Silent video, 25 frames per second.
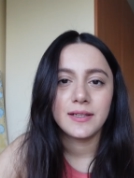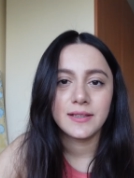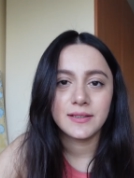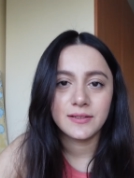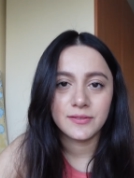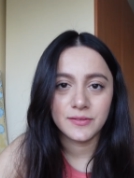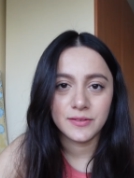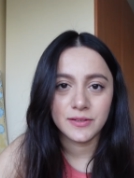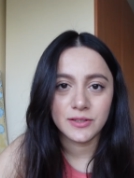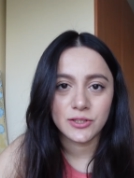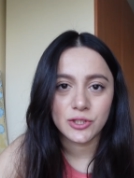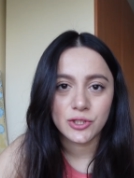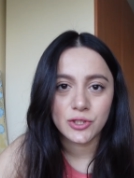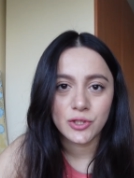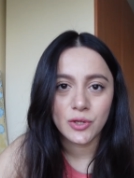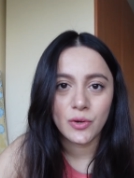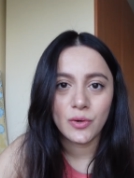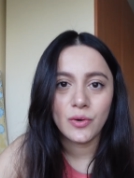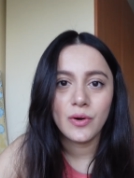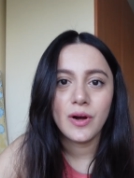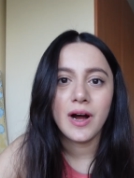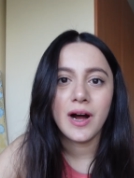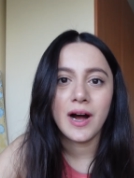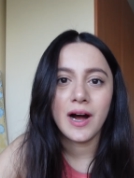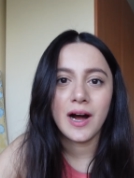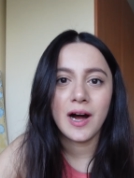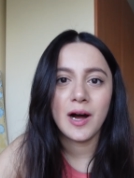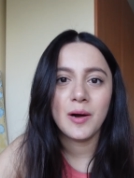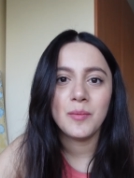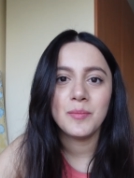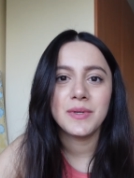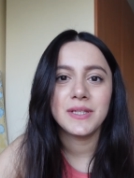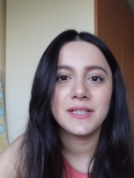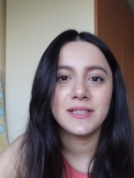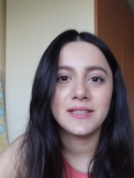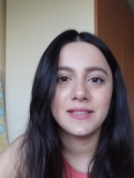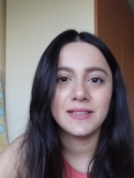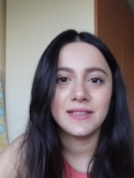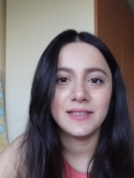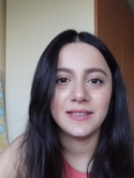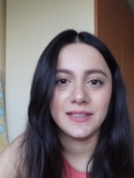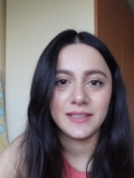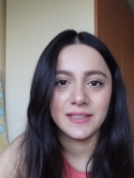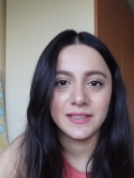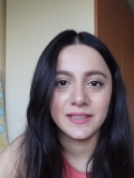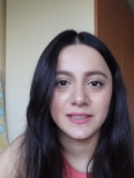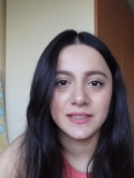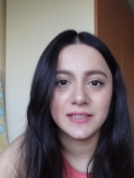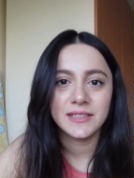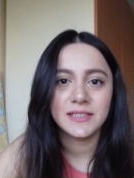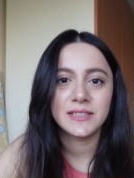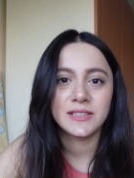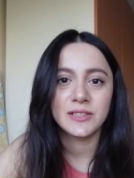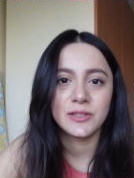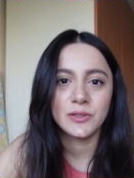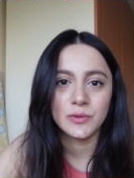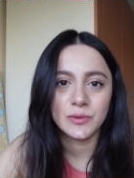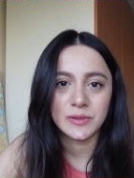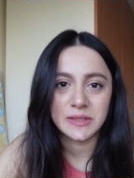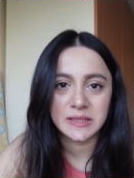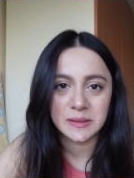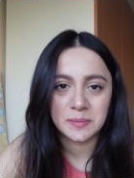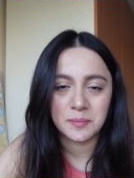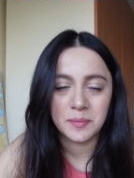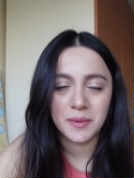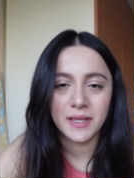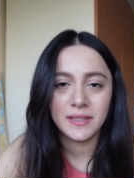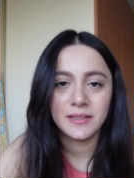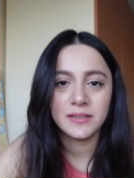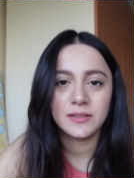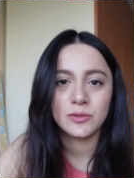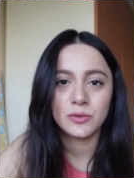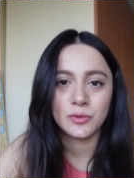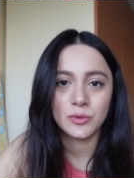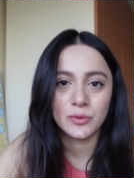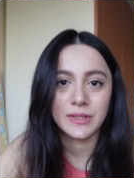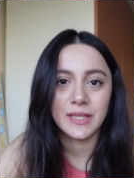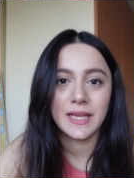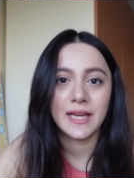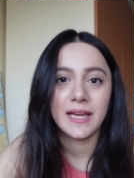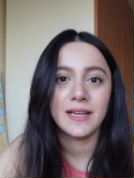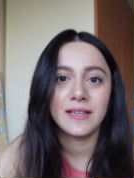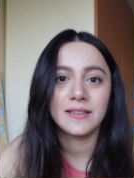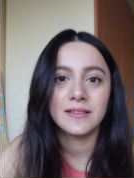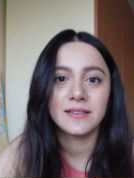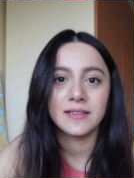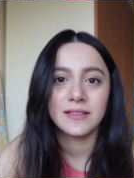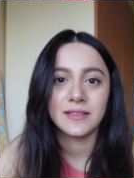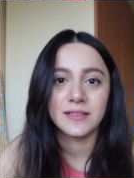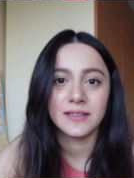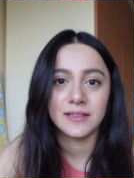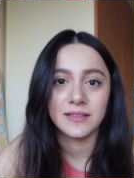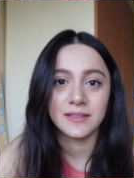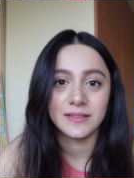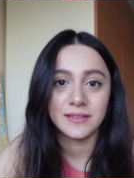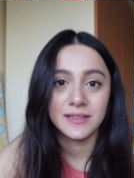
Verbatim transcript: It will show how many years you spent to gain uh,